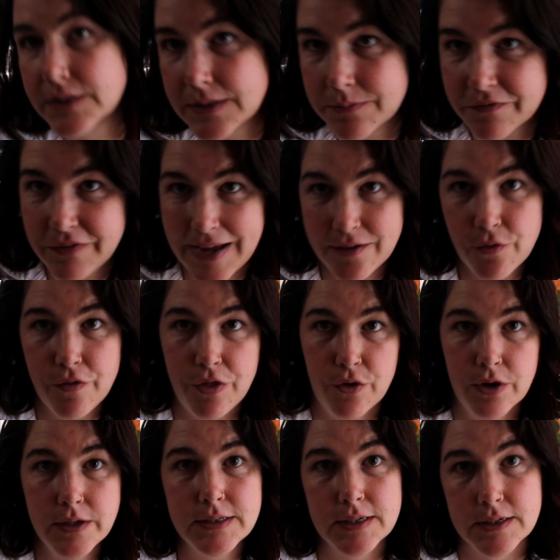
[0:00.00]
some final
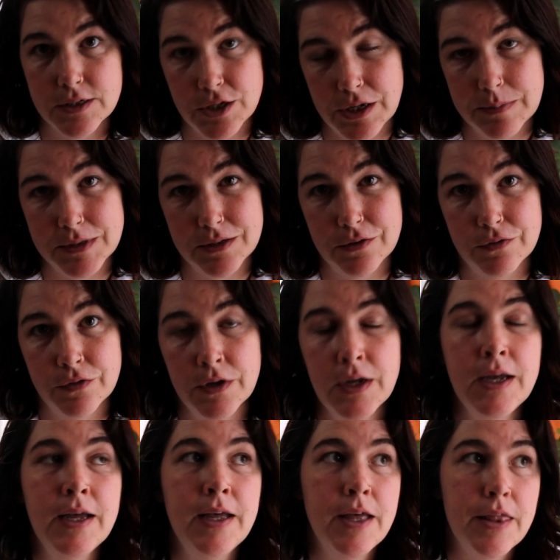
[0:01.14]
thoughts in terms of
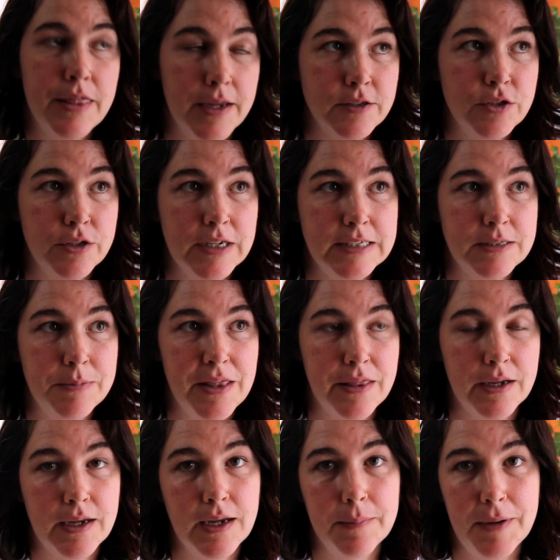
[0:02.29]
things you need to be
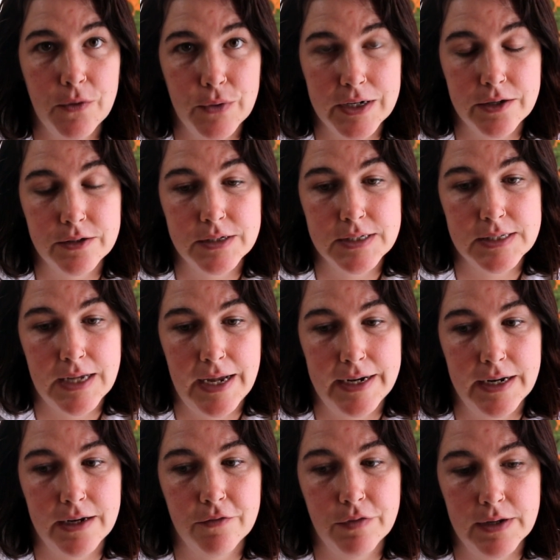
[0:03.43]
thinking about when you're
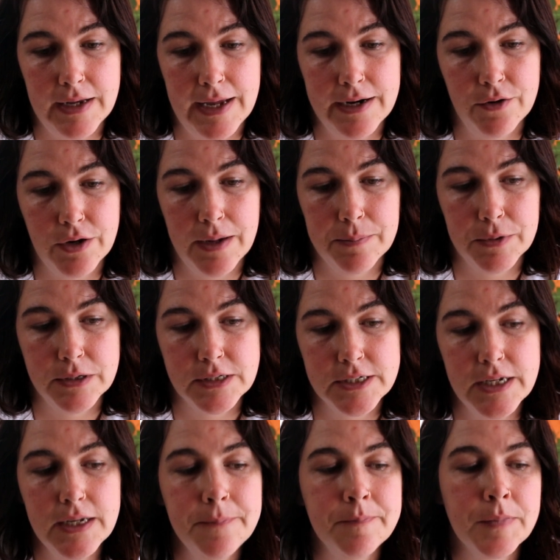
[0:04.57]
designing for linocut
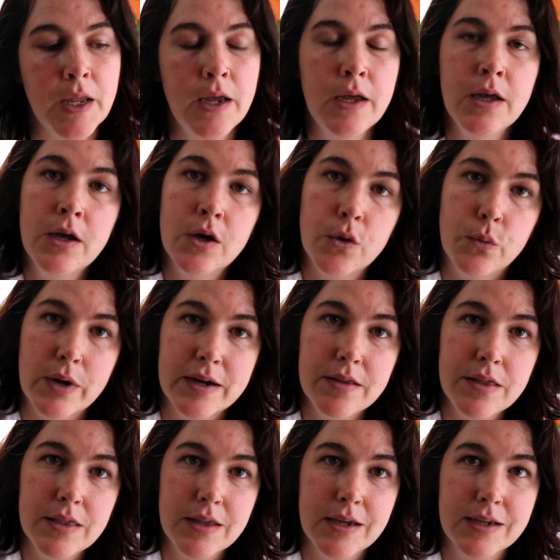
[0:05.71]
printing. One of
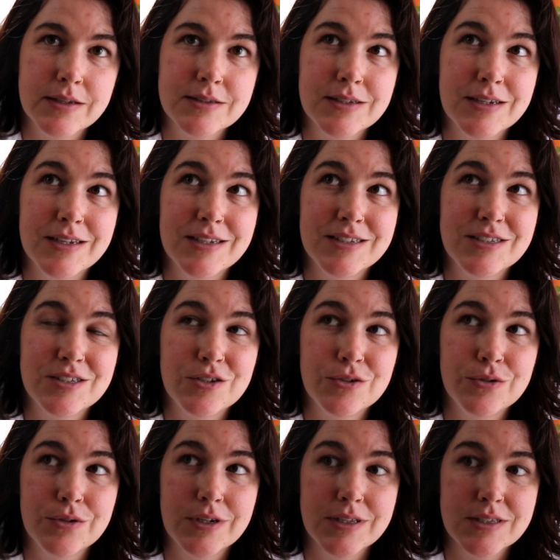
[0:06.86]
the things is
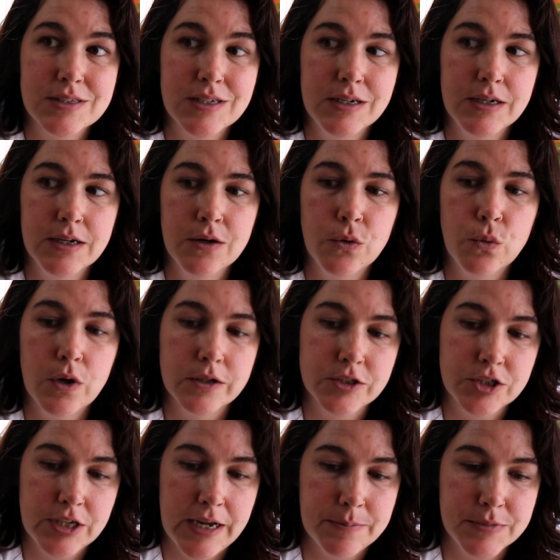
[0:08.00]
to consider what
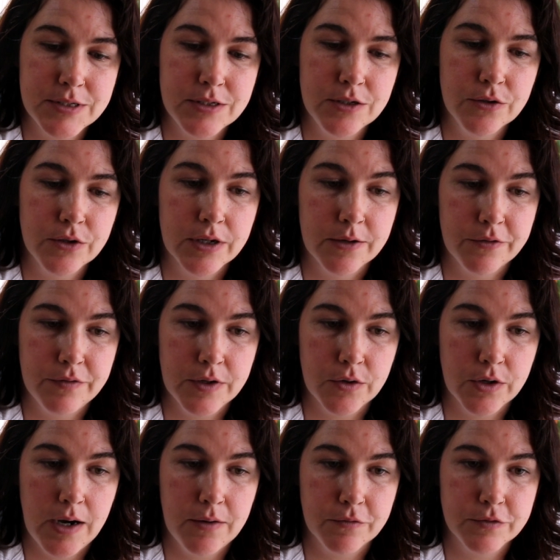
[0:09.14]
shapes you're going to feel
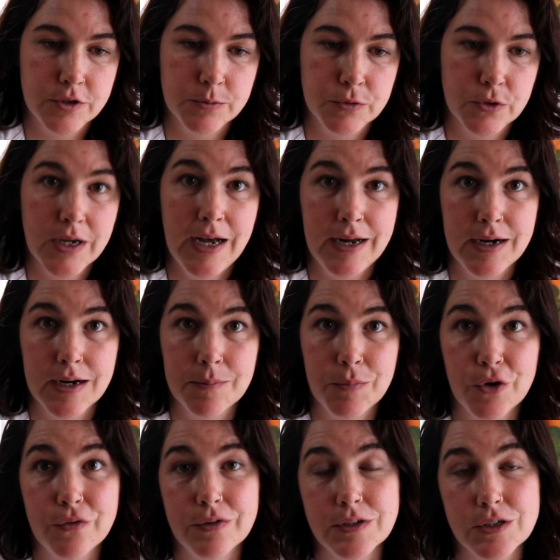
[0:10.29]
comfortable cutting,
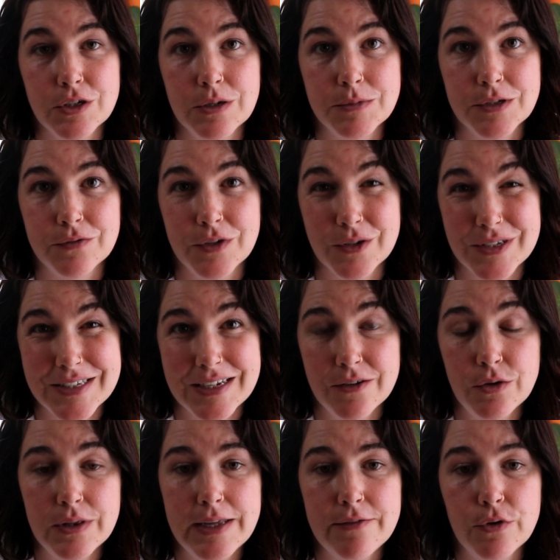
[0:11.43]
both in terms of your
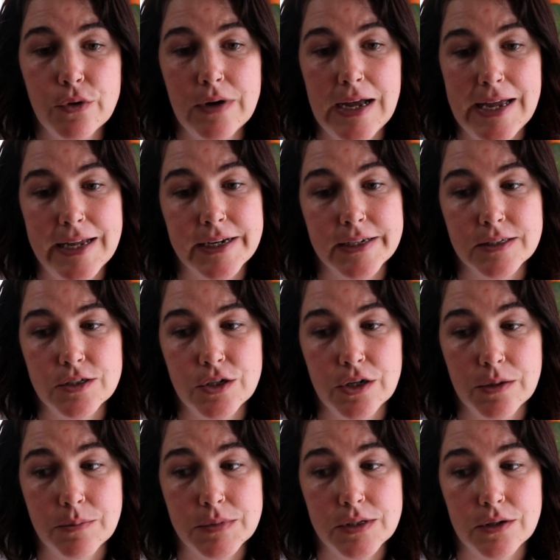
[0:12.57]
skill level and in terms